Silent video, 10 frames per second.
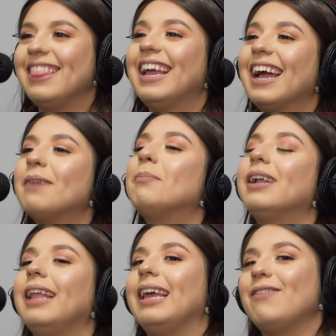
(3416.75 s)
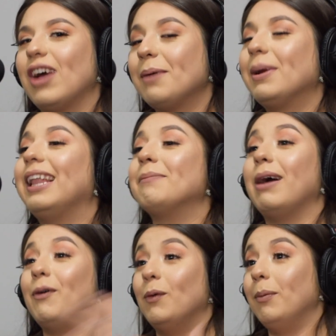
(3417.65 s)
I think I can bring like, if I can bring like
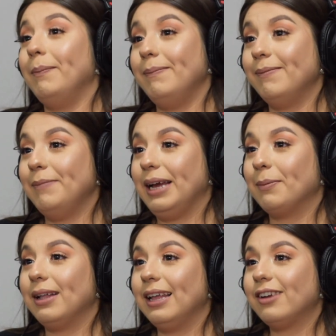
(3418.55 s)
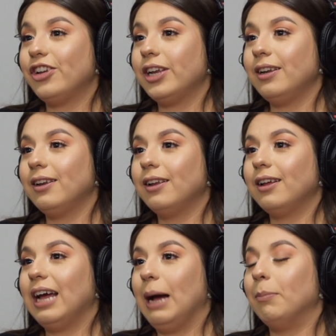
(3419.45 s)
my whole makeup collection,
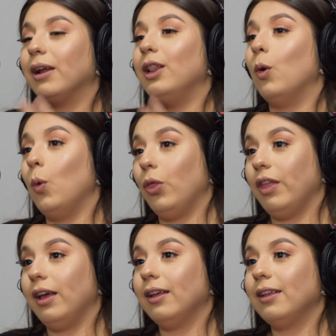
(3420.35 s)
I'm bringing the whole thing.